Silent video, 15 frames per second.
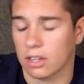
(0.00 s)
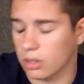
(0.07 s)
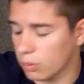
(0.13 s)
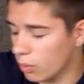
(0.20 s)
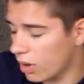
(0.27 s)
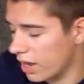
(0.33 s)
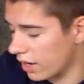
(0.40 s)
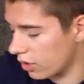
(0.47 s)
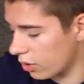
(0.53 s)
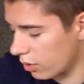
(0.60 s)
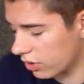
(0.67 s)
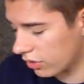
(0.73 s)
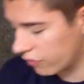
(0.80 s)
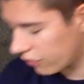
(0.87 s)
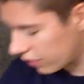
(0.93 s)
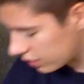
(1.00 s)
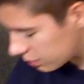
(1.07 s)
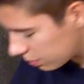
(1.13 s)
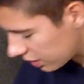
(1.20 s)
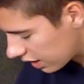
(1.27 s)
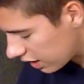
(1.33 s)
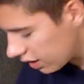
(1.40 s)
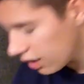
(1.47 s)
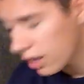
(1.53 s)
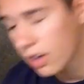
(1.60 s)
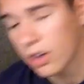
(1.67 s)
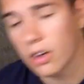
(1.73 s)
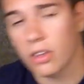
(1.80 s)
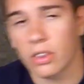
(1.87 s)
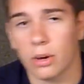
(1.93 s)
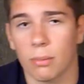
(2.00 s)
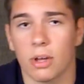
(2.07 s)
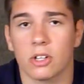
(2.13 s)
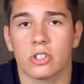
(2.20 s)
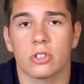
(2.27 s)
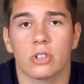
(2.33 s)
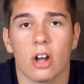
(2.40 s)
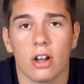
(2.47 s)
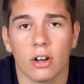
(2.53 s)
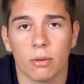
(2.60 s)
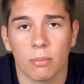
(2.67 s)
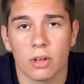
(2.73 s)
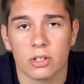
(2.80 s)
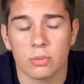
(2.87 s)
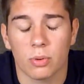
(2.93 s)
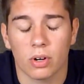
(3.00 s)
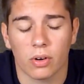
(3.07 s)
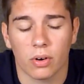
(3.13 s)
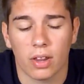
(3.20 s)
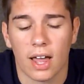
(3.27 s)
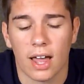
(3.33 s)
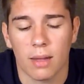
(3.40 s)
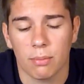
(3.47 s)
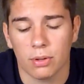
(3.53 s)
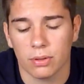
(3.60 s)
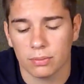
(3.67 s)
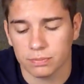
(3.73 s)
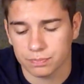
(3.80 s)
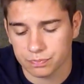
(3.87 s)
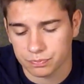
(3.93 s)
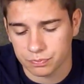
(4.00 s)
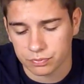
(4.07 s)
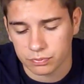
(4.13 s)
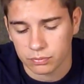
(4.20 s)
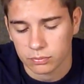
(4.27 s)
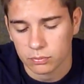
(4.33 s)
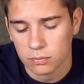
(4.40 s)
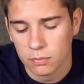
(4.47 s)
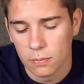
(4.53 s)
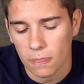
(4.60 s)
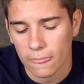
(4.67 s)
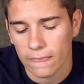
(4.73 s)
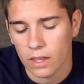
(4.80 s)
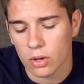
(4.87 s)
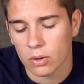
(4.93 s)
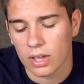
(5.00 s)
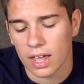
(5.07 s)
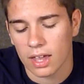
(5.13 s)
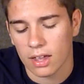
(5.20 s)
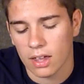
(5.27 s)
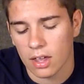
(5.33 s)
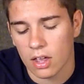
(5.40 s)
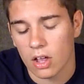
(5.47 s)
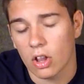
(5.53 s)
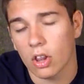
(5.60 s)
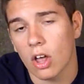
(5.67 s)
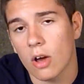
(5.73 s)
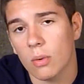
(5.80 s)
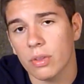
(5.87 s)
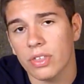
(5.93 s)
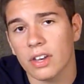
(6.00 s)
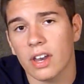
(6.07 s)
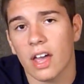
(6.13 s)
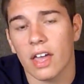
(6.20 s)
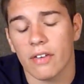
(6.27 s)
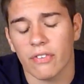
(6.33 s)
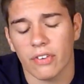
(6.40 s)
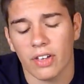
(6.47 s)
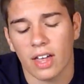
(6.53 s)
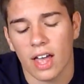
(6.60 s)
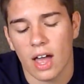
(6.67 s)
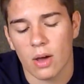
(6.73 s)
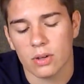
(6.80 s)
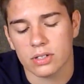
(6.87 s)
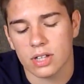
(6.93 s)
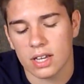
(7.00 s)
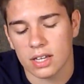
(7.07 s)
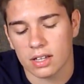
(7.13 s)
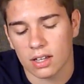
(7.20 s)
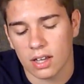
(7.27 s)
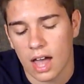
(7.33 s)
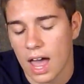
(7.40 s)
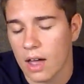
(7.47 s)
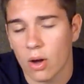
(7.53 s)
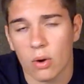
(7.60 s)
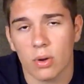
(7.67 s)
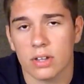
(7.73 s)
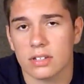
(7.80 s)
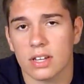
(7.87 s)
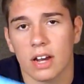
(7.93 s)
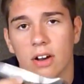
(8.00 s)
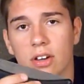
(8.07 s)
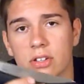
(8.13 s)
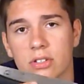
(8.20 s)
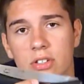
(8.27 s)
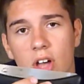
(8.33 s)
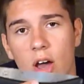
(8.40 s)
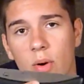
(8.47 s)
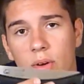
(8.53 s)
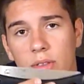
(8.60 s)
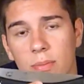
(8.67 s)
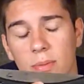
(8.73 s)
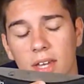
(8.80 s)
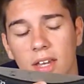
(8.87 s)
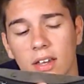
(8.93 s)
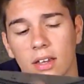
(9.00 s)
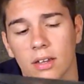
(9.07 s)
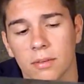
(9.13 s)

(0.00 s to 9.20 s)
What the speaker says: You want to go with a fixed blade. They're much stronger, much more reliable. Okay, along with the knife, I always carry a saw with me.